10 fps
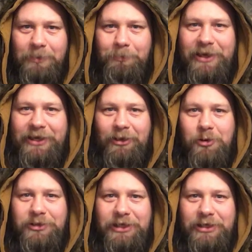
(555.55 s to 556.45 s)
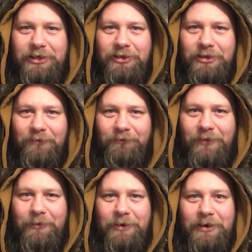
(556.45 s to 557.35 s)
making Loki
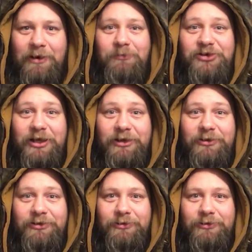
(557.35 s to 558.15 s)
very upset.